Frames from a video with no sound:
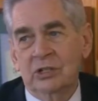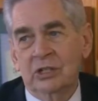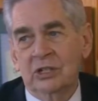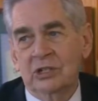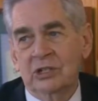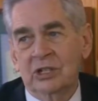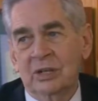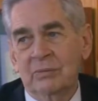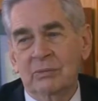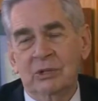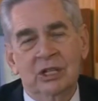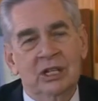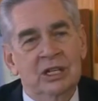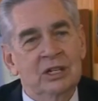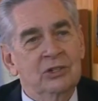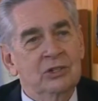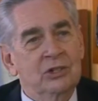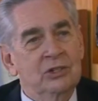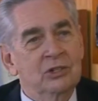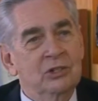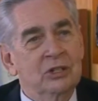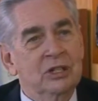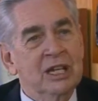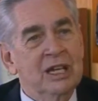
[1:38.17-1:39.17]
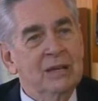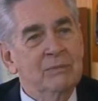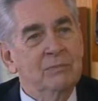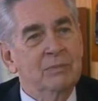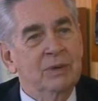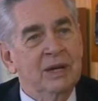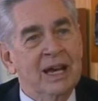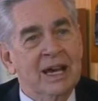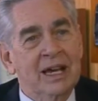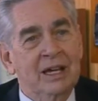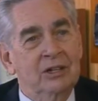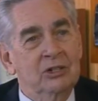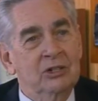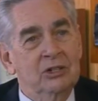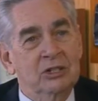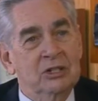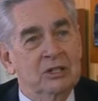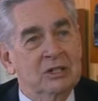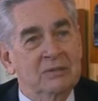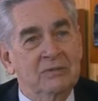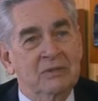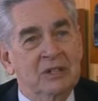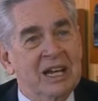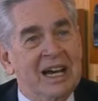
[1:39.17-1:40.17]
In some cases, you gave them
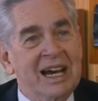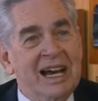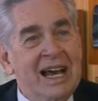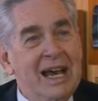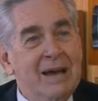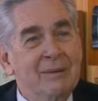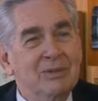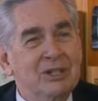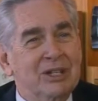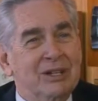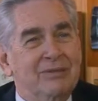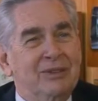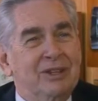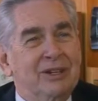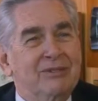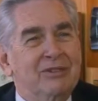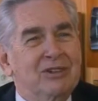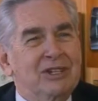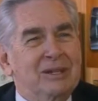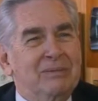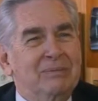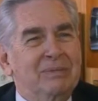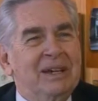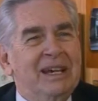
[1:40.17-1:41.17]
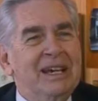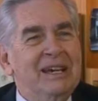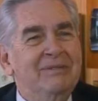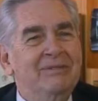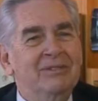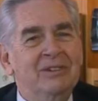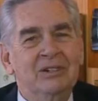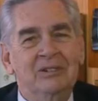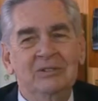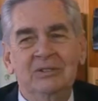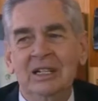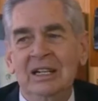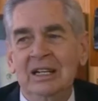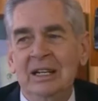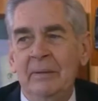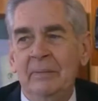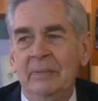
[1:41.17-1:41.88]
packages of dimes if there was a pay phone.